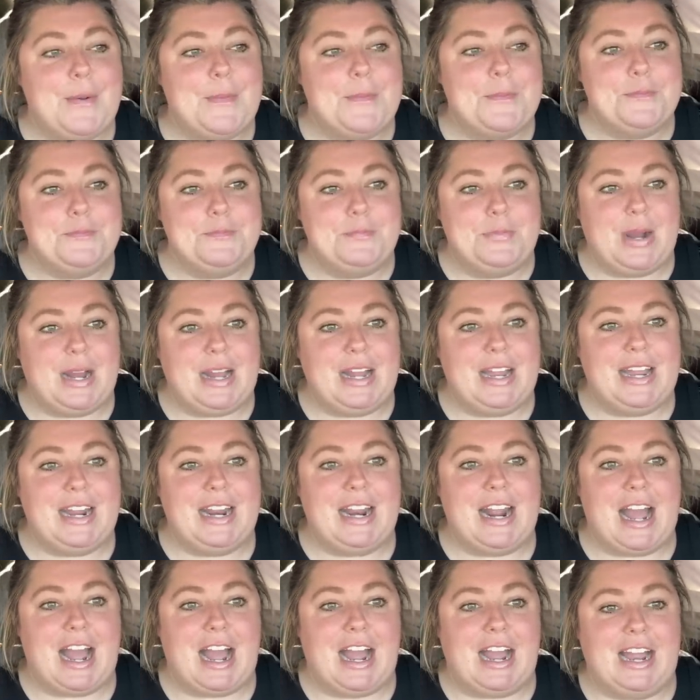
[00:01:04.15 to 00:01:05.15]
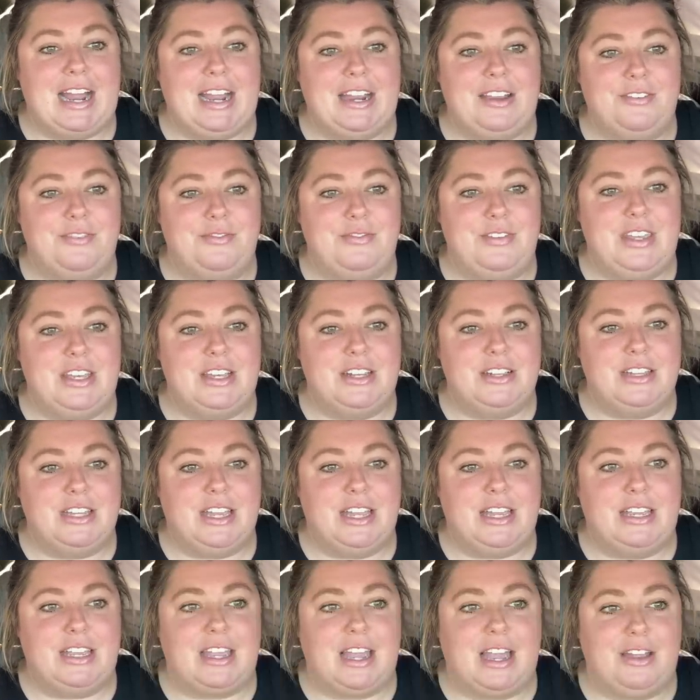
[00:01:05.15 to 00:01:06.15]
But I feel
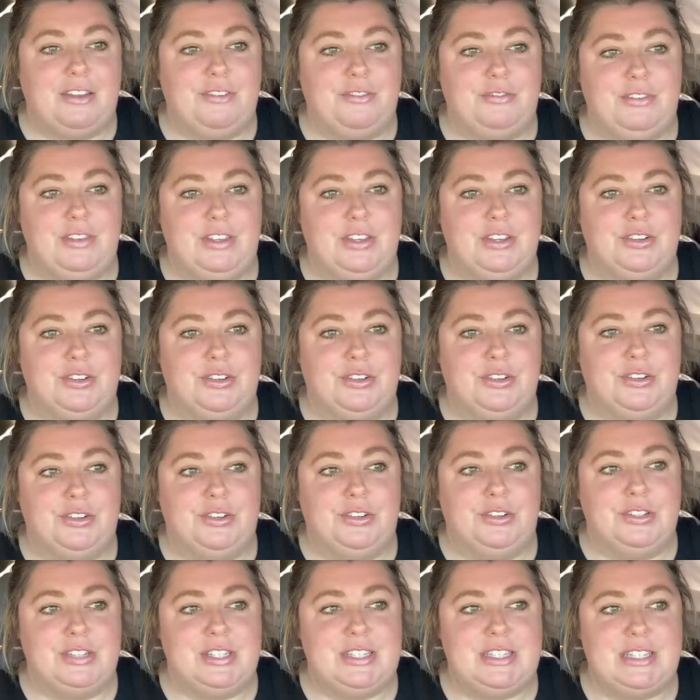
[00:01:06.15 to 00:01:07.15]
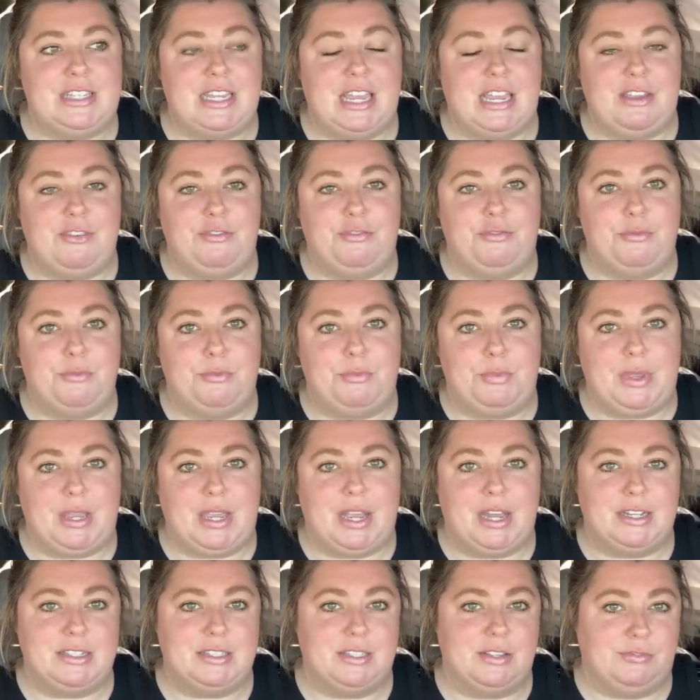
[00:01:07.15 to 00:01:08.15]
like I feel safe
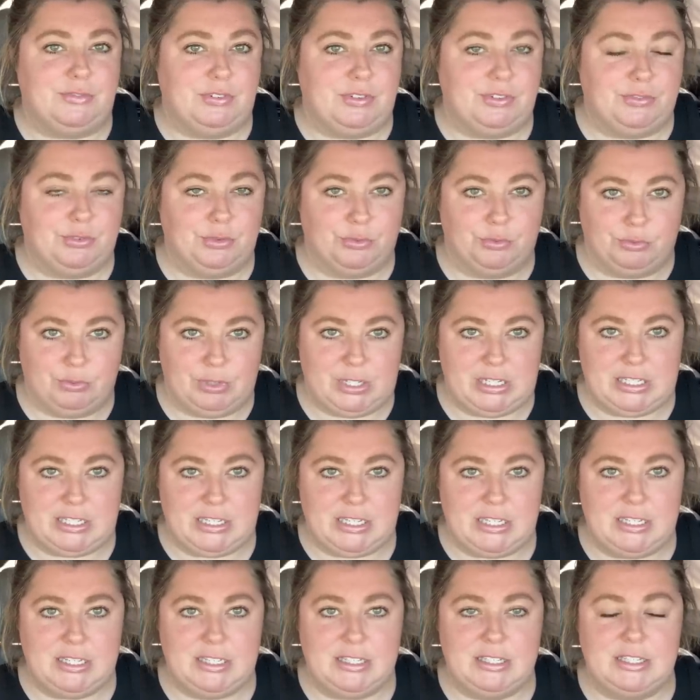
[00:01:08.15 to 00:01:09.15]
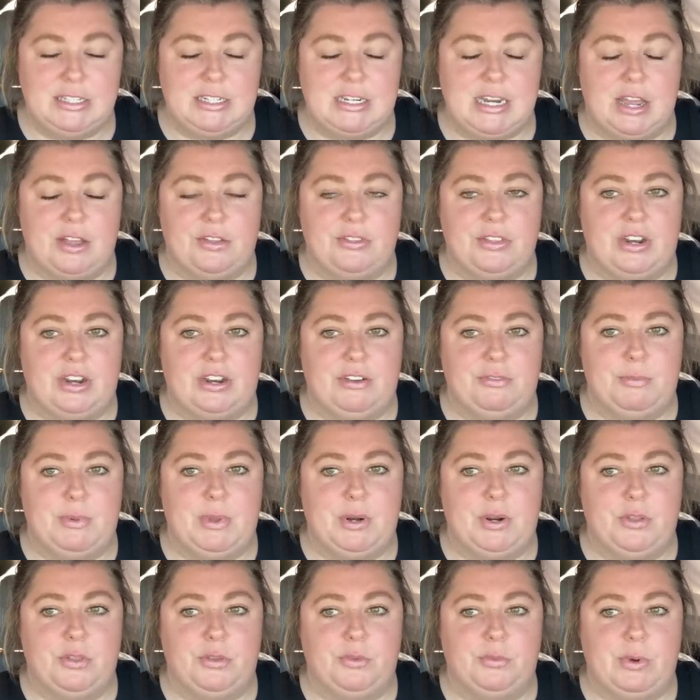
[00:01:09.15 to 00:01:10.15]
because of different reasons now that I've
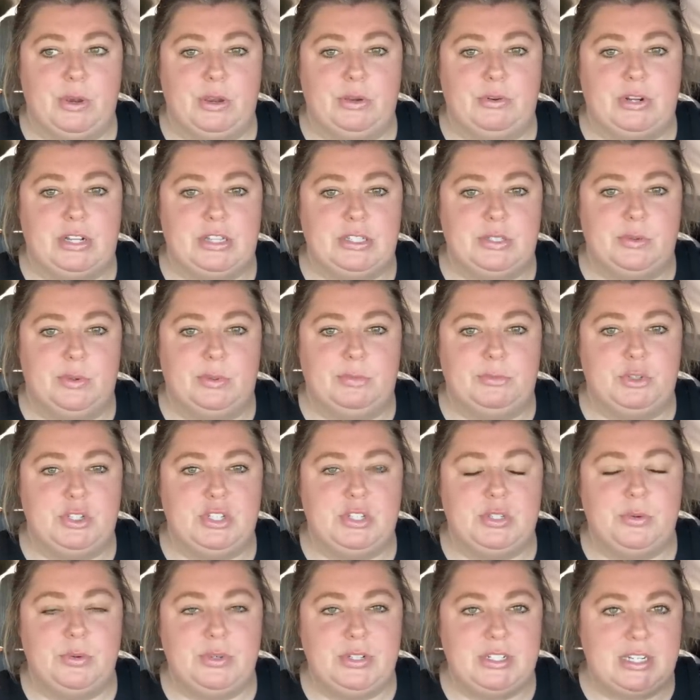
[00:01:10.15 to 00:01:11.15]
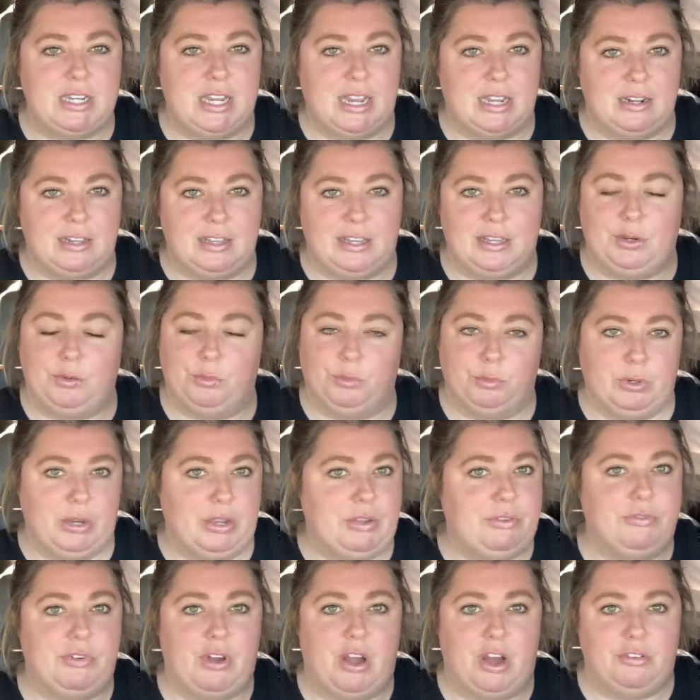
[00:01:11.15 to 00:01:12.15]
been on the road. And so I'm just going to kind of like
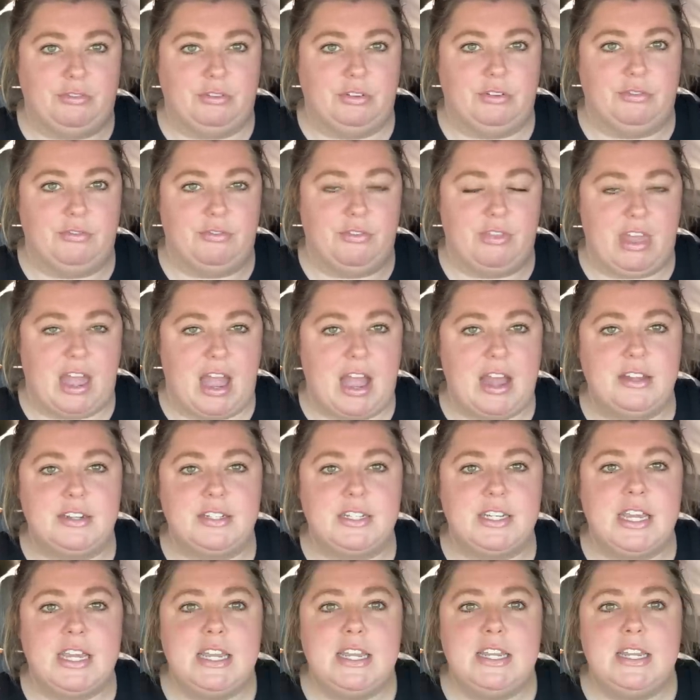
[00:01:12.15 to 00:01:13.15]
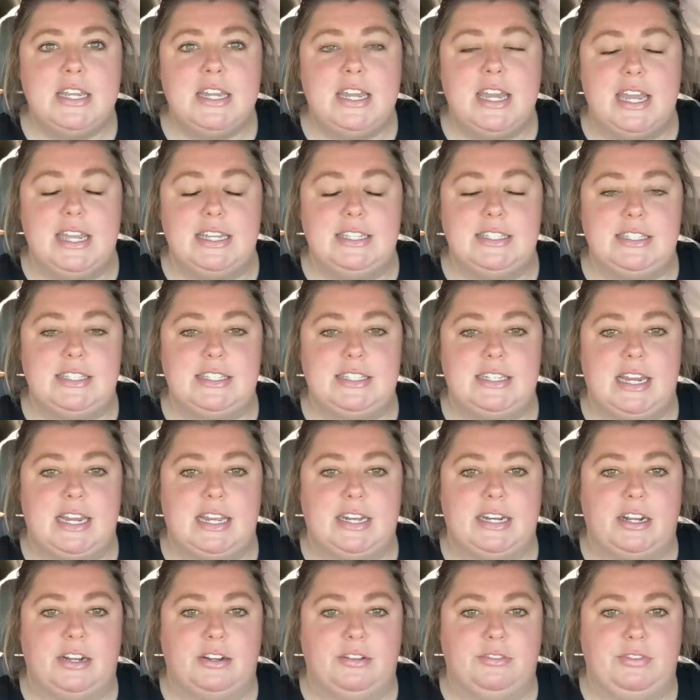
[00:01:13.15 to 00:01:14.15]
riff off of that
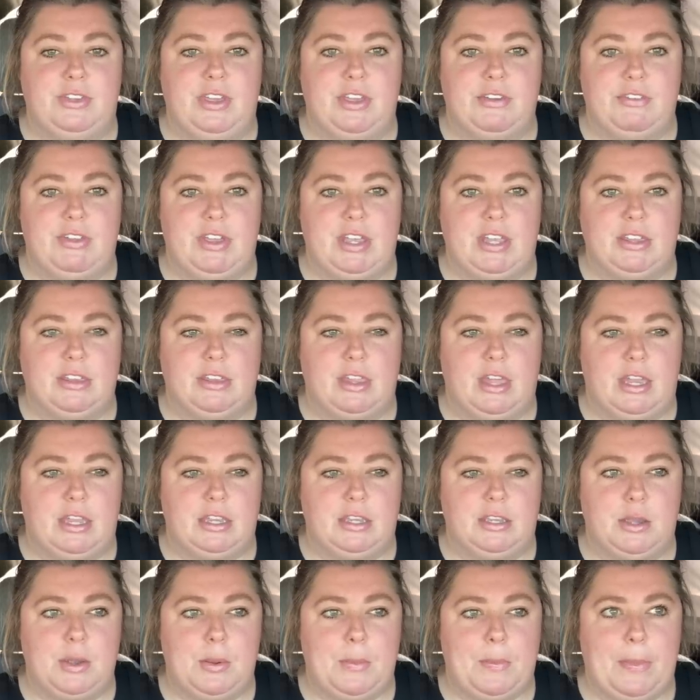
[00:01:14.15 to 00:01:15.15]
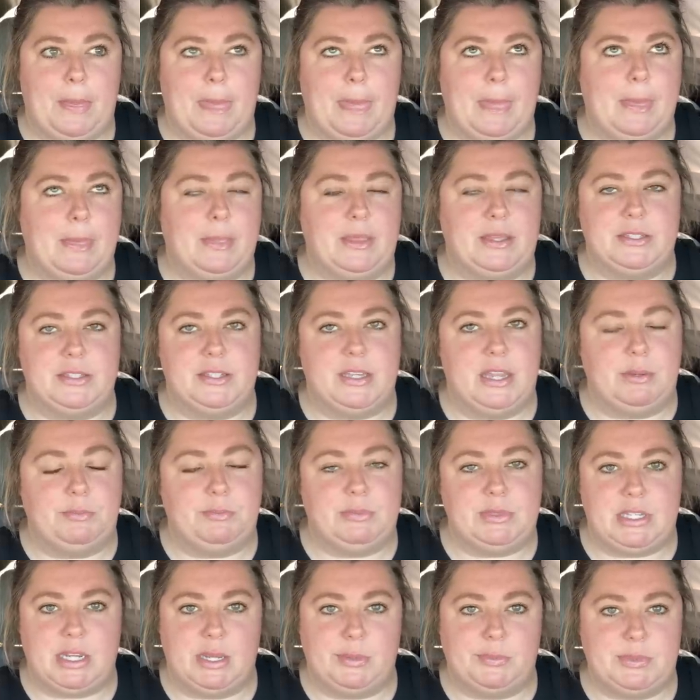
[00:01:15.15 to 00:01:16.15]
instead of giving like the
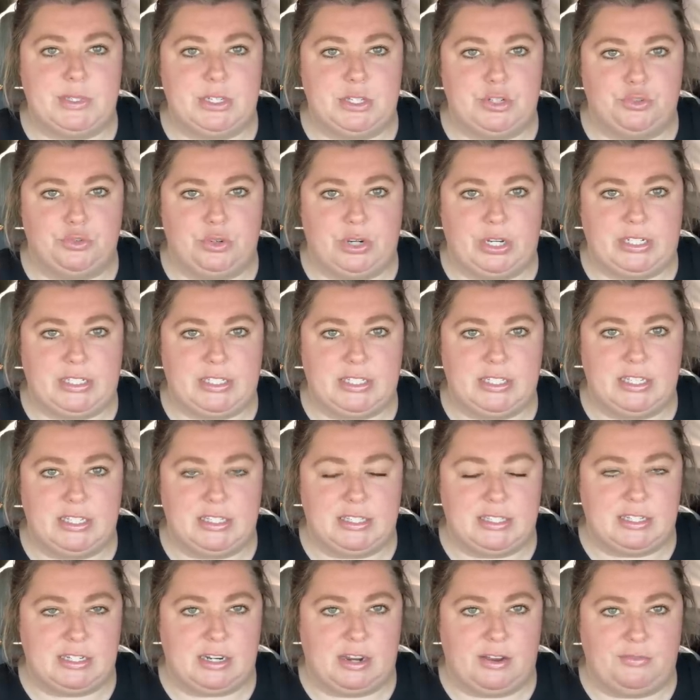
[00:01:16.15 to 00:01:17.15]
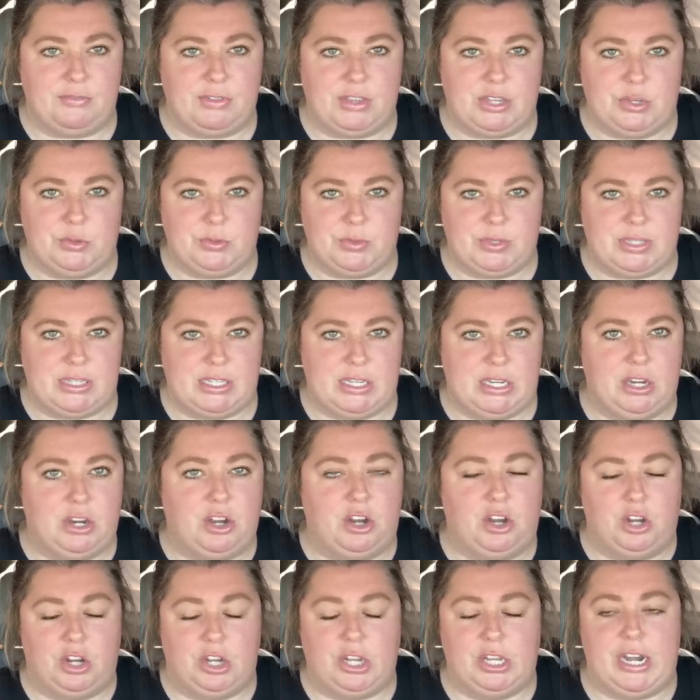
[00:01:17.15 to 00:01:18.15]
same tips and tricks and stuff that you see
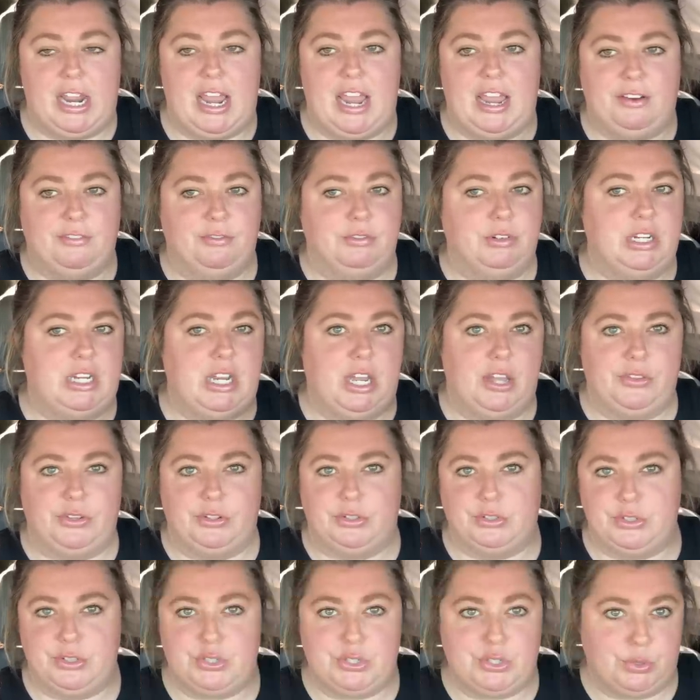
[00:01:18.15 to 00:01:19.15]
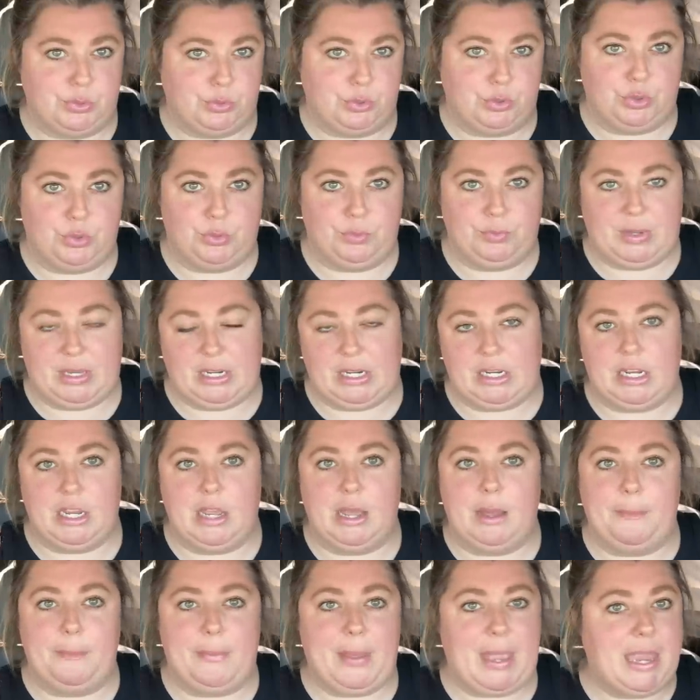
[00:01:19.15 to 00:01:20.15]
on every other social
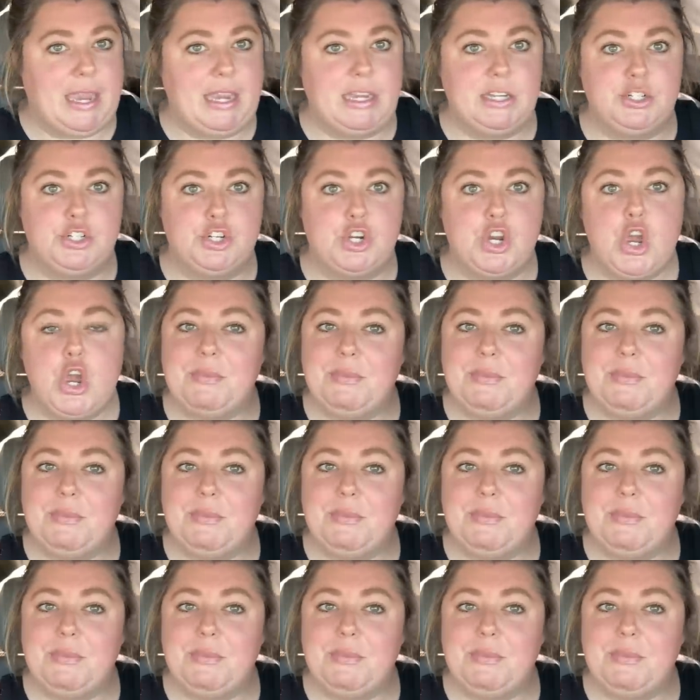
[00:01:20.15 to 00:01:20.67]
media page.